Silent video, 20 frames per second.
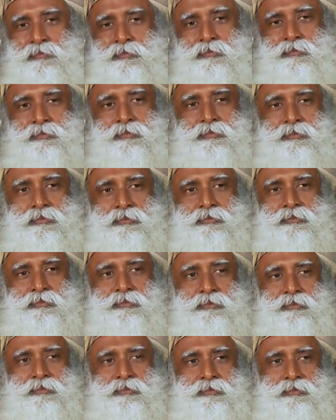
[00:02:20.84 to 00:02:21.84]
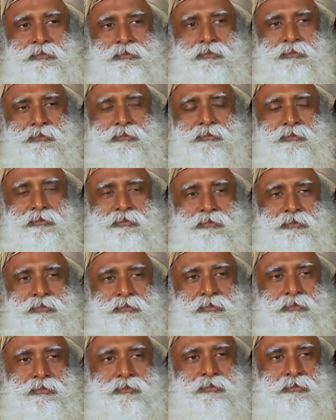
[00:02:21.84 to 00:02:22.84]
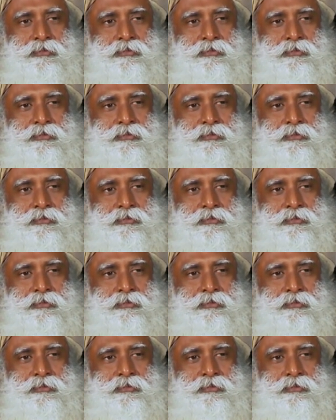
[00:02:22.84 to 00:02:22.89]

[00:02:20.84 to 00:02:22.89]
(silence)